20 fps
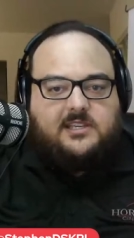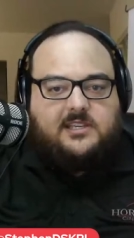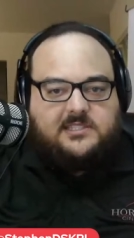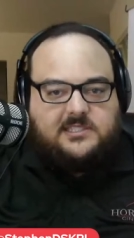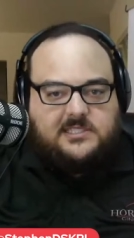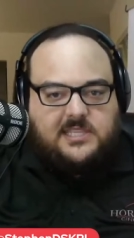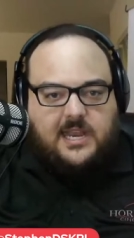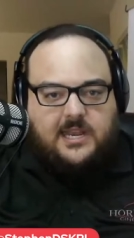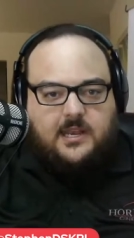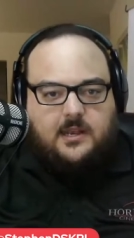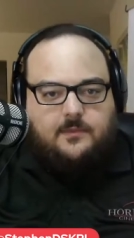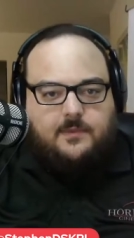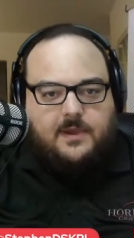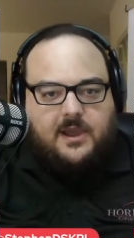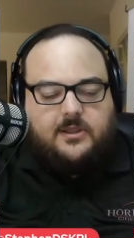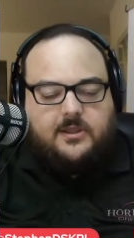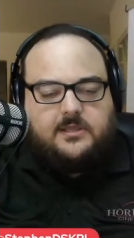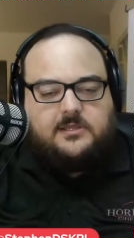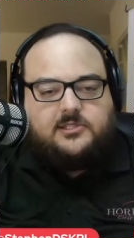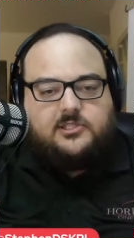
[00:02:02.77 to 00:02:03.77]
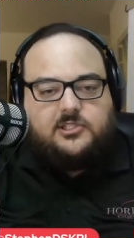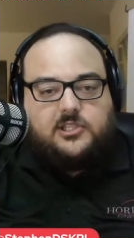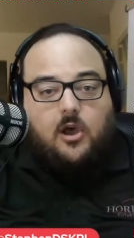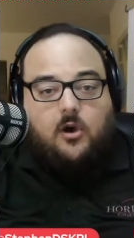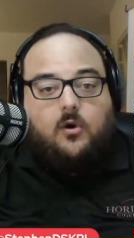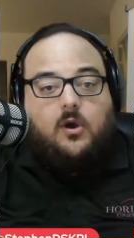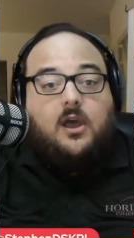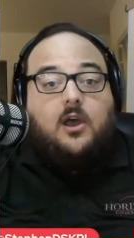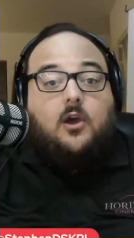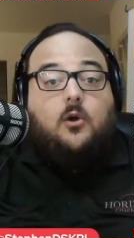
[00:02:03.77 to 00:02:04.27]
excited about it.
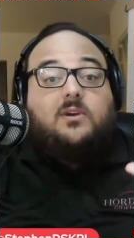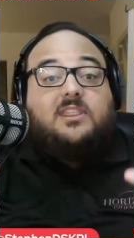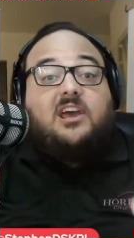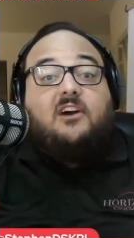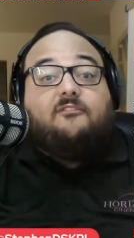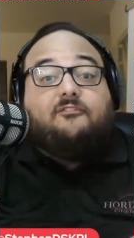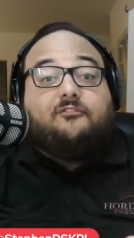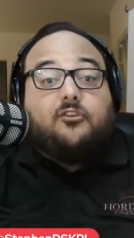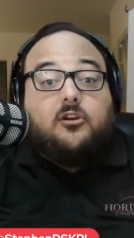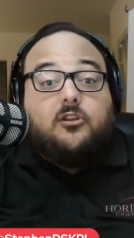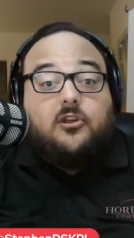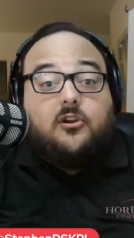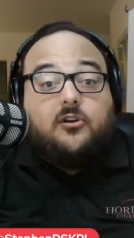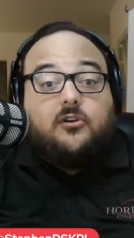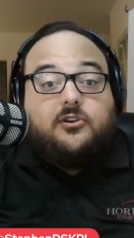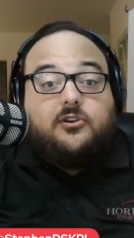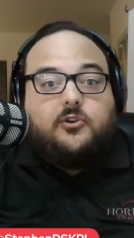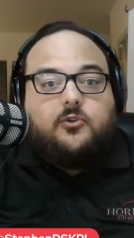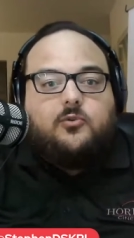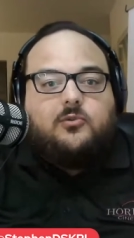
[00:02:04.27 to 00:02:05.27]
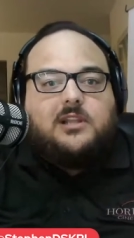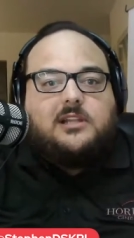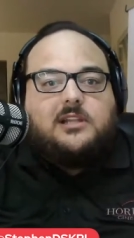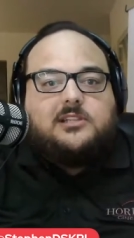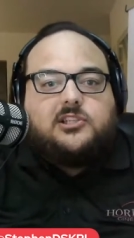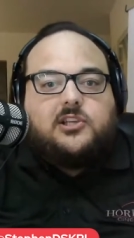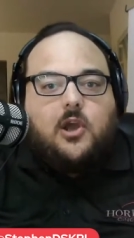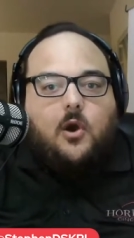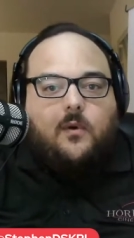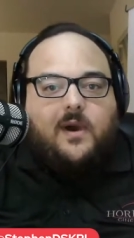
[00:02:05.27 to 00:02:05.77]
So, without further ado,
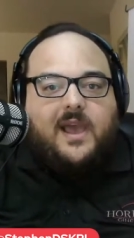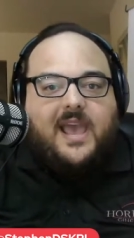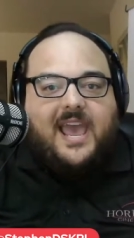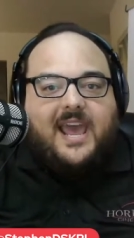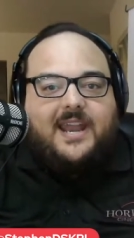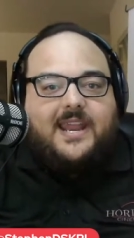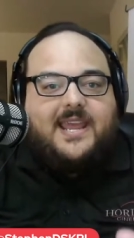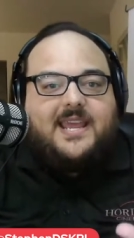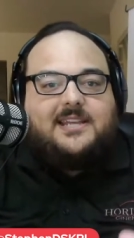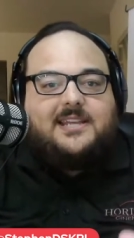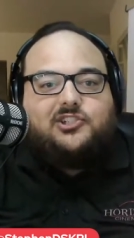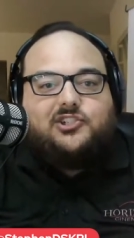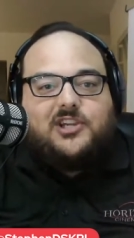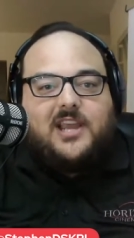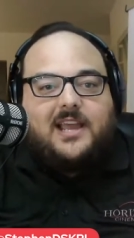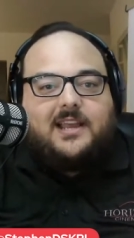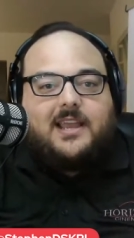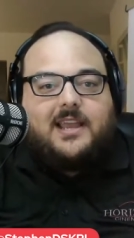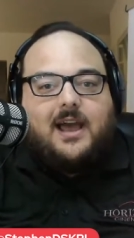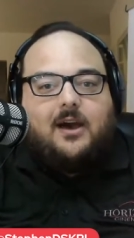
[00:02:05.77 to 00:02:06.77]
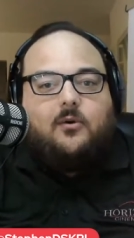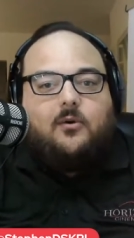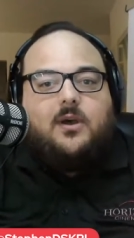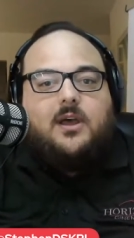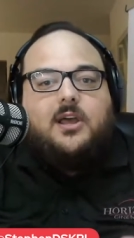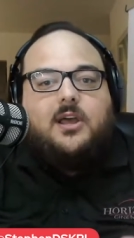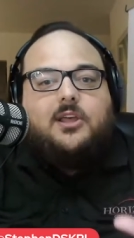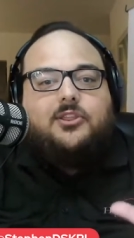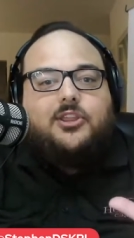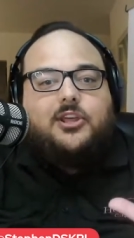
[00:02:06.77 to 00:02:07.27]
let's go ahead and check out
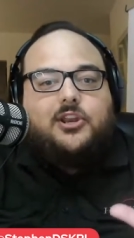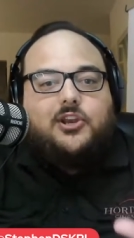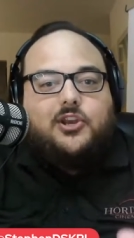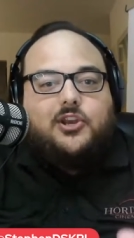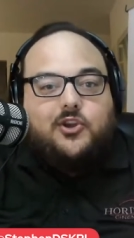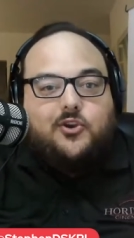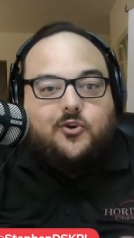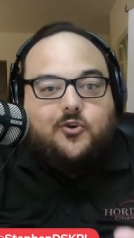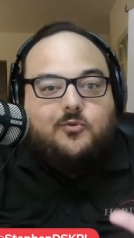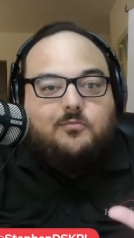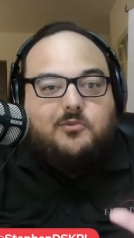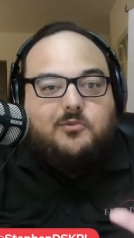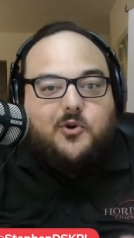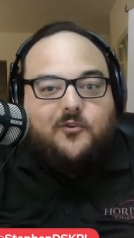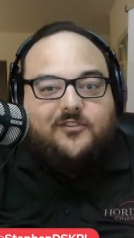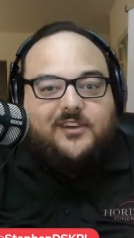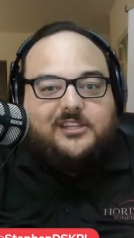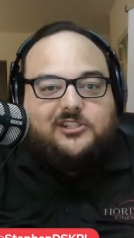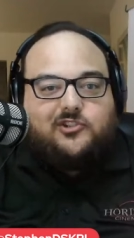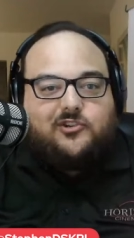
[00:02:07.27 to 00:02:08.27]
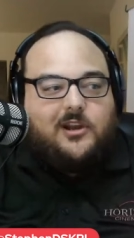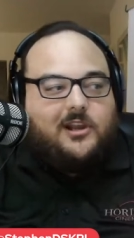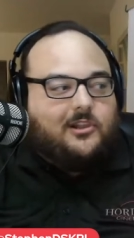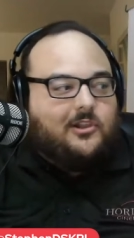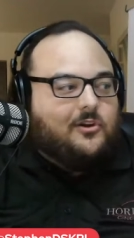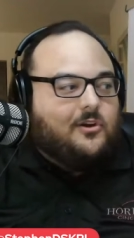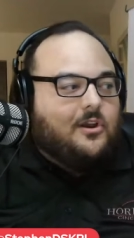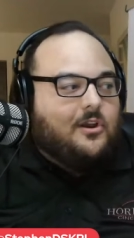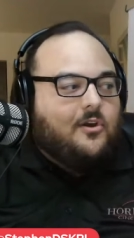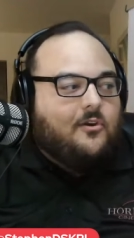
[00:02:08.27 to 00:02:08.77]
the new movie
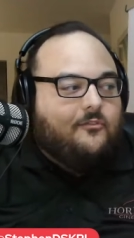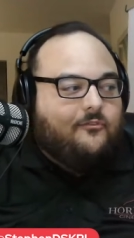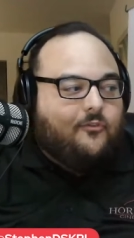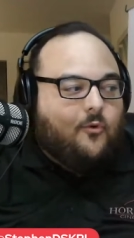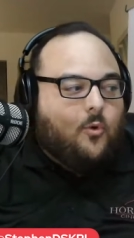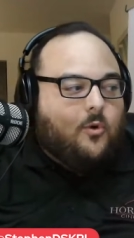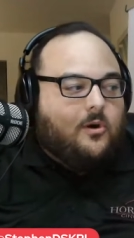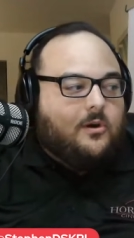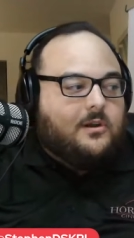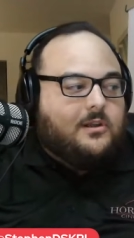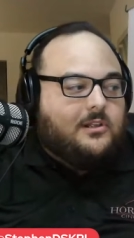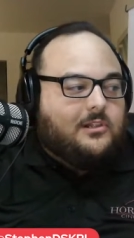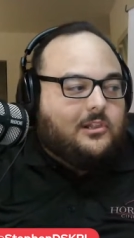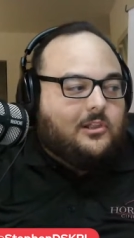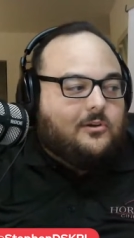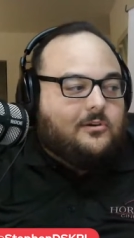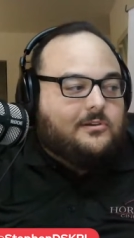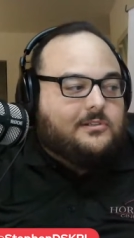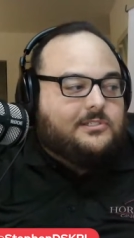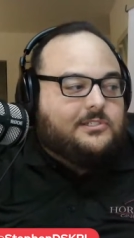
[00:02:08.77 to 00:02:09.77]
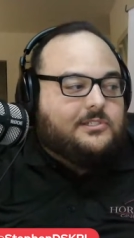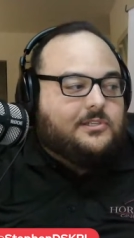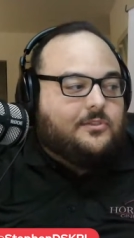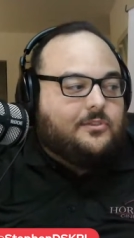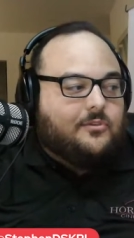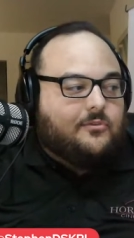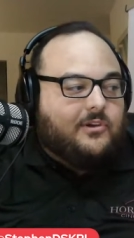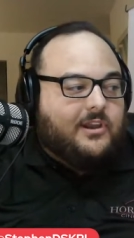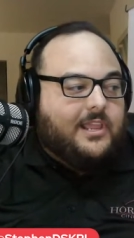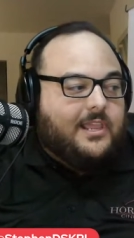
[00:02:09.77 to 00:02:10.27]
trailer for Clerks
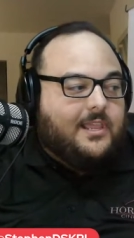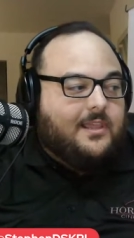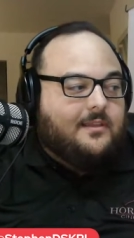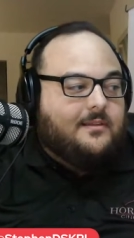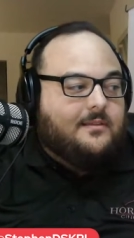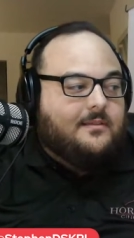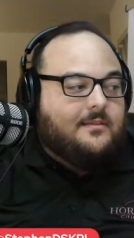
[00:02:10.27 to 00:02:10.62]
3.